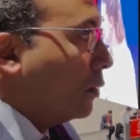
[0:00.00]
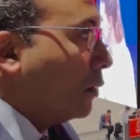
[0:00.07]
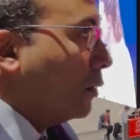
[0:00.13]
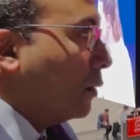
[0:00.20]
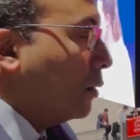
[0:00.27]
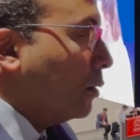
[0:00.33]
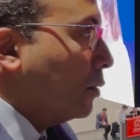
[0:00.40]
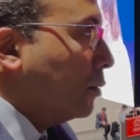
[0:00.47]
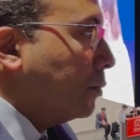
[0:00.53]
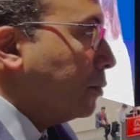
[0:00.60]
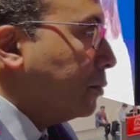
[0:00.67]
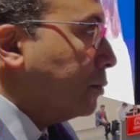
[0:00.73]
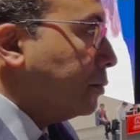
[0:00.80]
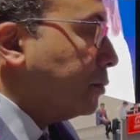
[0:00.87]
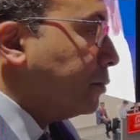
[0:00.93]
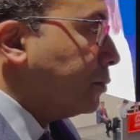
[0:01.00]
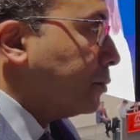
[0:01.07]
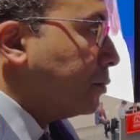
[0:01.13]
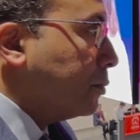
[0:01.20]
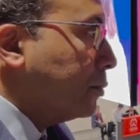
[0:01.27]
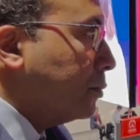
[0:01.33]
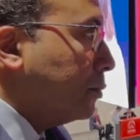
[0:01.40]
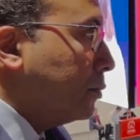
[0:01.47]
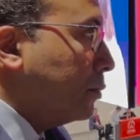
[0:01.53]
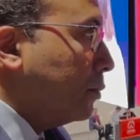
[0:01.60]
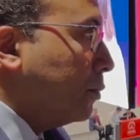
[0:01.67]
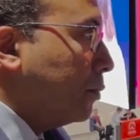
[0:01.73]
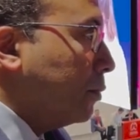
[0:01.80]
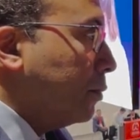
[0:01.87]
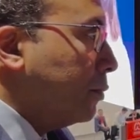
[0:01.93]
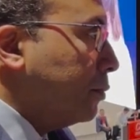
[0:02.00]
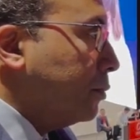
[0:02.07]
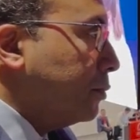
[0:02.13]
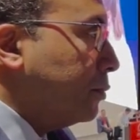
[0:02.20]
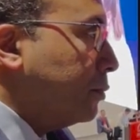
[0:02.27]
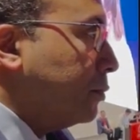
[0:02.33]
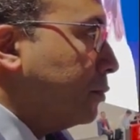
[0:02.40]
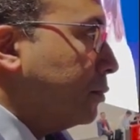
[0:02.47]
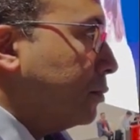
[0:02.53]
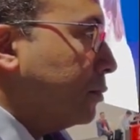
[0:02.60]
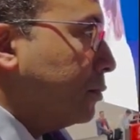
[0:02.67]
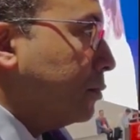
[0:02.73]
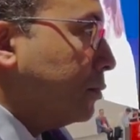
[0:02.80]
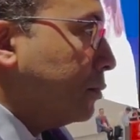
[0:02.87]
No words are spoken by the person on screen.